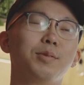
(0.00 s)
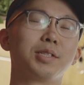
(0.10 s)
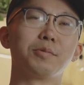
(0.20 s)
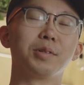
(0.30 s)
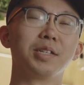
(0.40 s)
I
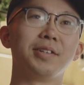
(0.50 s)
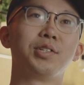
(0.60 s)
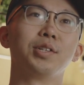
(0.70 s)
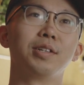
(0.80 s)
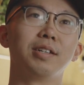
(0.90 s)
wasn't really
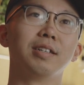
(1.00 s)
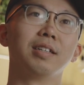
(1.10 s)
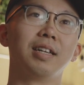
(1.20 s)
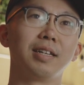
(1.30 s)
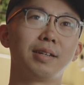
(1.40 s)
sure
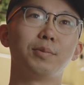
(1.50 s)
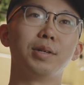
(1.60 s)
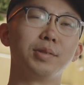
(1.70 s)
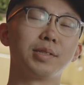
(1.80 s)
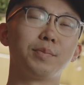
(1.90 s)

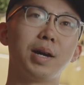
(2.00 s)
what it was